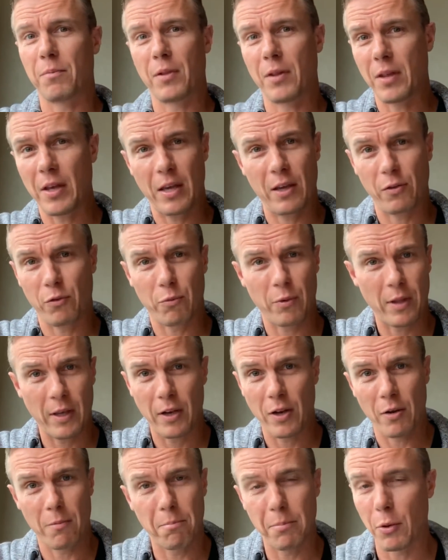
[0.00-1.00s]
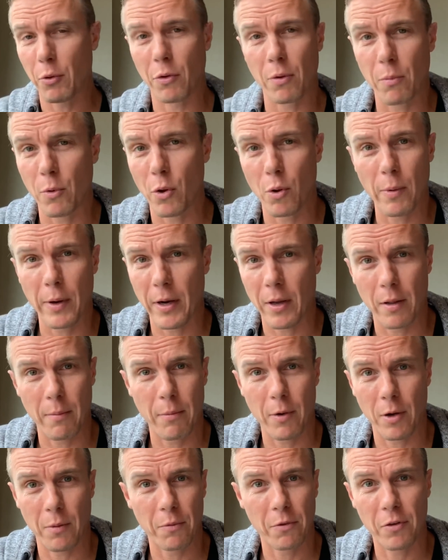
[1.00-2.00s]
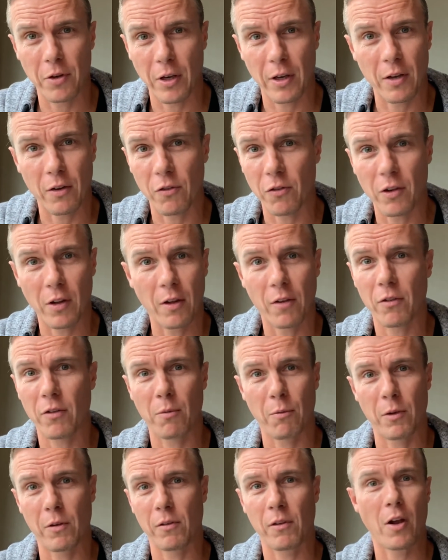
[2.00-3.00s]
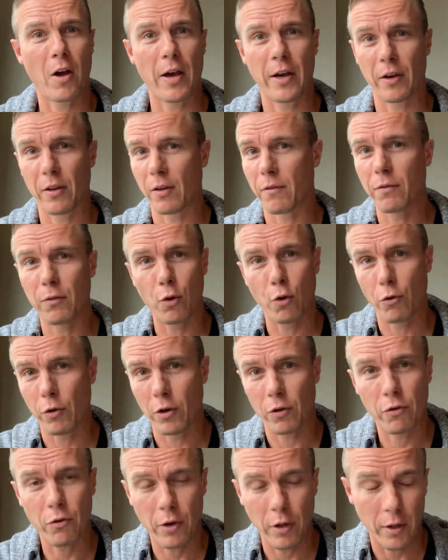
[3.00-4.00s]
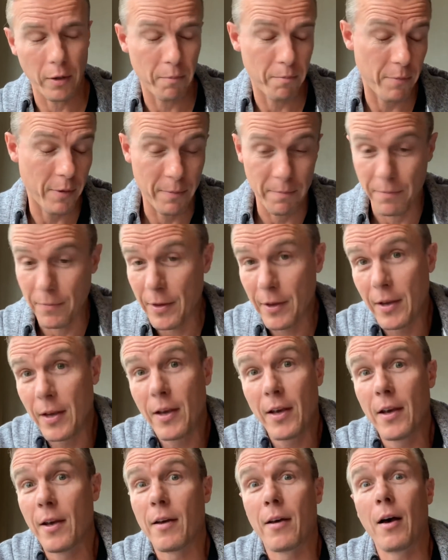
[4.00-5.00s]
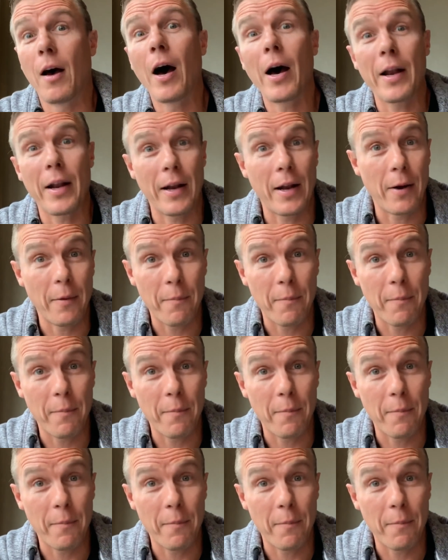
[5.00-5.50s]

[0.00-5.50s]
things where they don't build them all the way to the bottom so you can see that someone's lying on the floor in a toilet. I don't know,